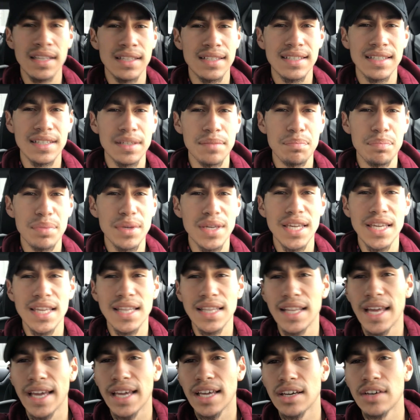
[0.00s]
it's gonna be
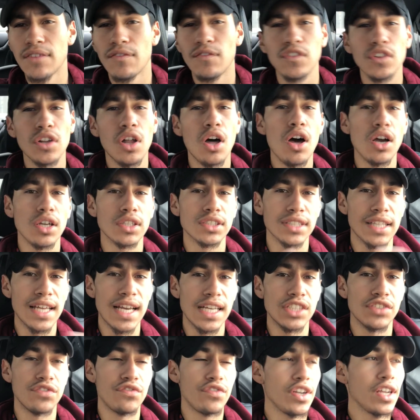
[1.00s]
like a vlog
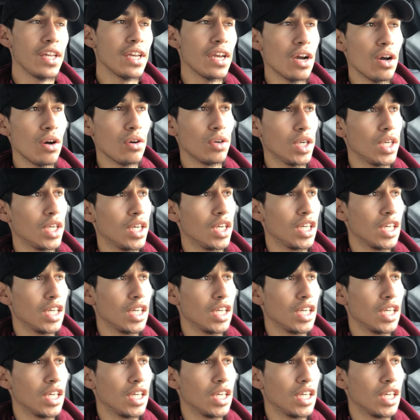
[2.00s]
slash video.